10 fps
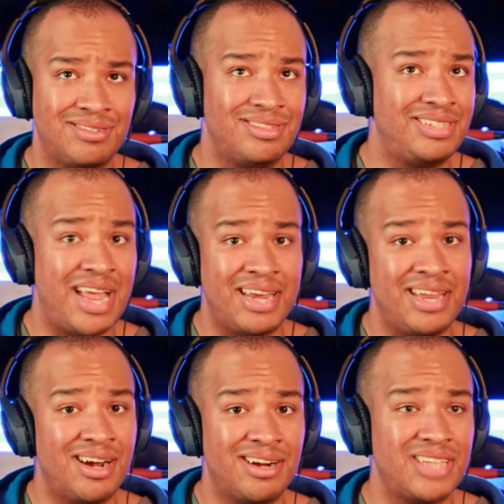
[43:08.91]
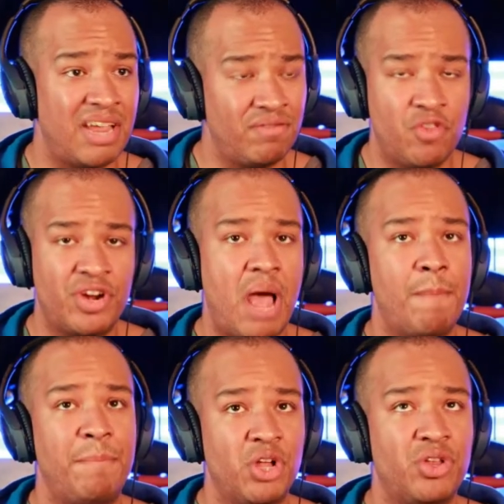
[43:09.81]
10 years even though they're not
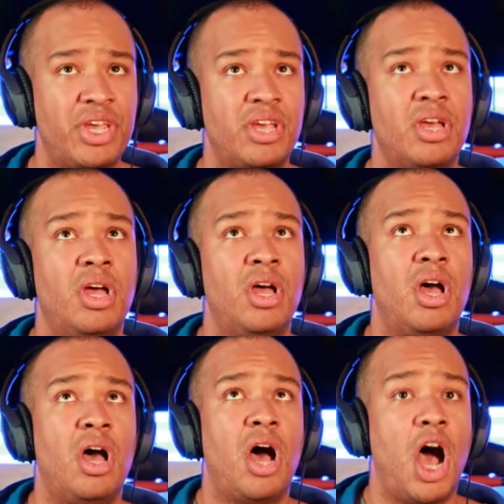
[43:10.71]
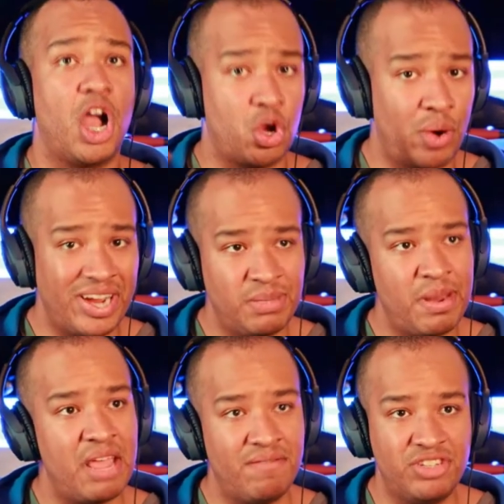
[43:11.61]
building a crazy amount of
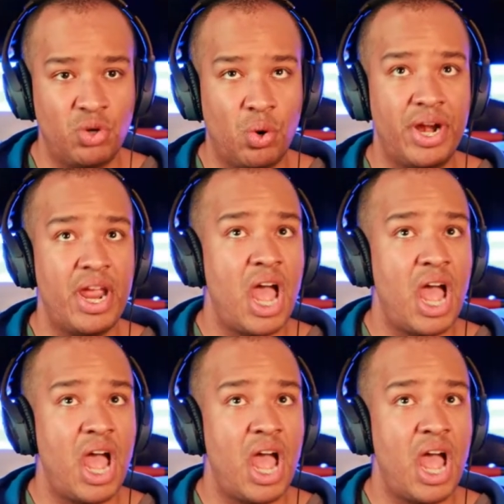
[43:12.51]
inventory.